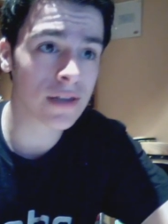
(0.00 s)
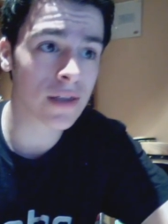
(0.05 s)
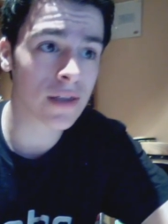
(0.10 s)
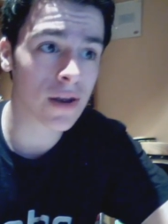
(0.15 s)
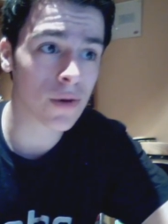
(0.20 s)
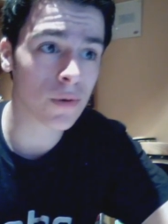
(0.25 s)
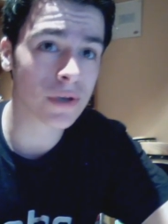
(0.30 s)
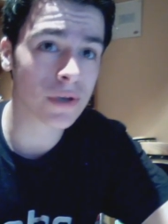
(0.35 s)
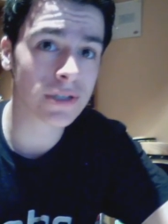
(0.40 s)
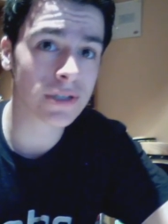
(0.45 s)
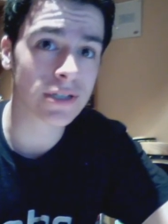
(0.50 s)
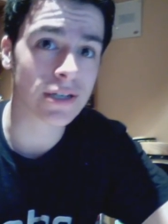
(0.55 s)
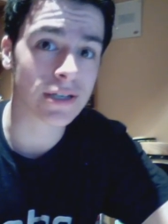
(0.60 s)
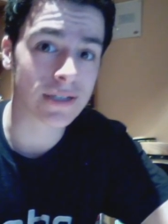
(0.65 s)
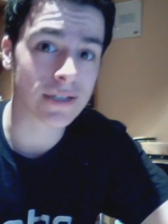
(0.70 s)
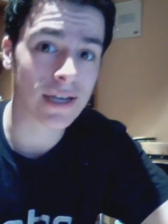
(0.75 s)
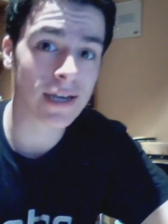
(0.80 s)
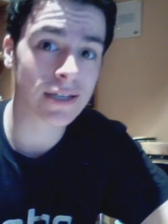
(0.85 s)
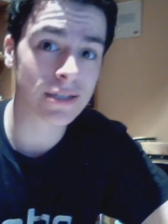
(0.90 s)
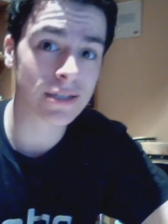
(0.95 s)
that I wanted to
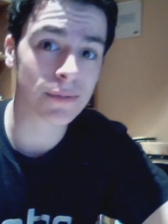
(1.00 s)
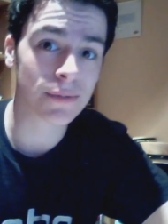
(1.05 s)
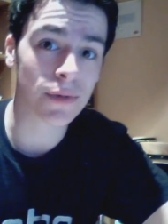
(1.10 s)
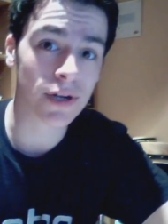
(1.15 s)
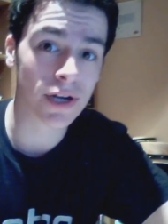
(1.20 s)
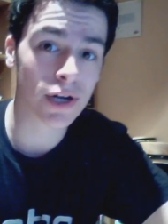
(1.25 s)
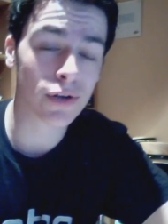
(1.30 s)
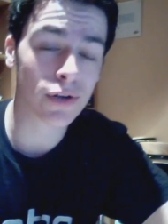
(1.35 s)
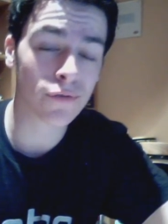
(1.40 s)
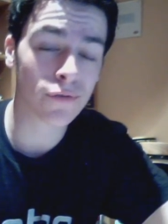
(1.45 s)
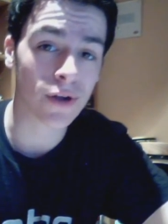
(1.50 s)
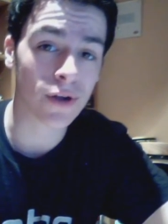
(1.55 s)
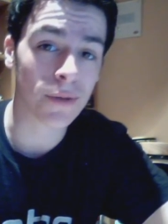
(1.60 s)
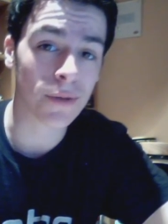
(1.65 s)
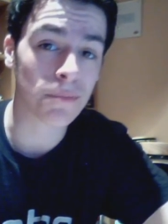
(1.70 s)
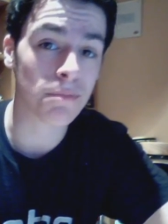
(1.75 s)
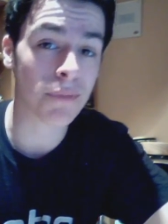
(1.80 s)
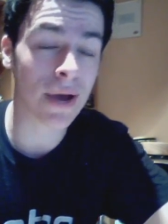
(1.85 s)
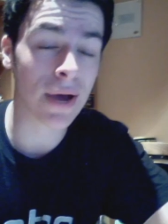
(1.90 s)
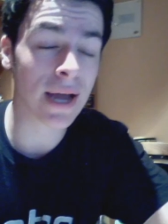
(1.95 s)
text my
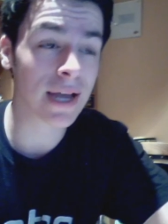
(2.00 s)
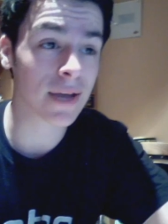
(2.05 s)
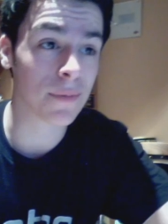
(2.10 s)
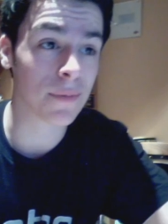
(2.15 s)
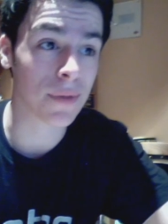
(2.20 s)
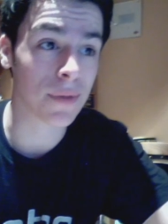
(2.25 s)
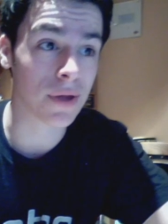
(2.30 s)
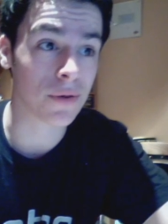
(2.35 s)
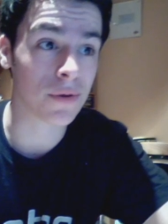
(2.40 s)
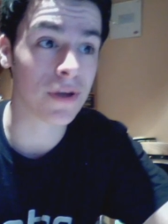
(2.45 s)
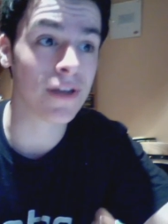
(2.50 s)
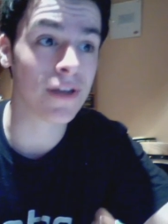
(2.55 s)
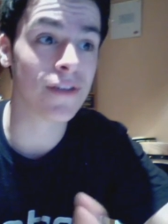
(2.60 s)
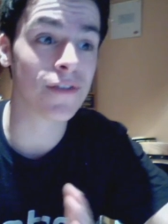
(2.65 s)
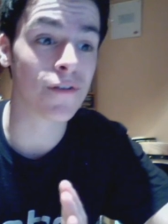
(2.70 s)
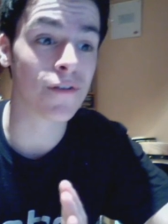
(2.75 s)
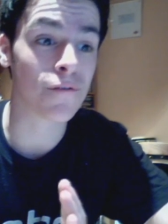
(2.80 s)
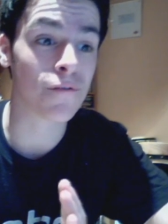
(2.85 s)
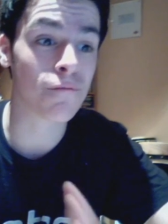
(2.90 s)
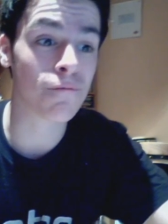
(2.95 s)
girlfriend back about in
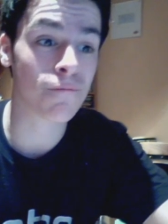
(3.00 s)
the